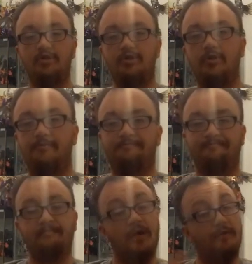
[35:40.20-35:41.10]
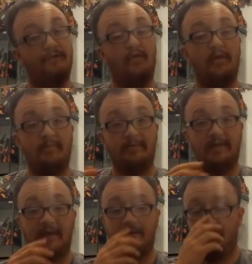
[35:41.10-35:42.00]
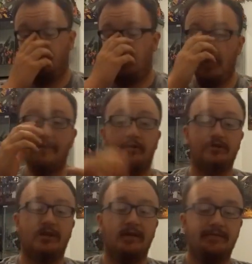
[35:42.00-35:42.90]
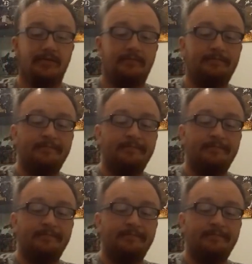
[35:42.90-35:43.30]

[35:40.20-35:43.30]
So, for number 10, we have ourselves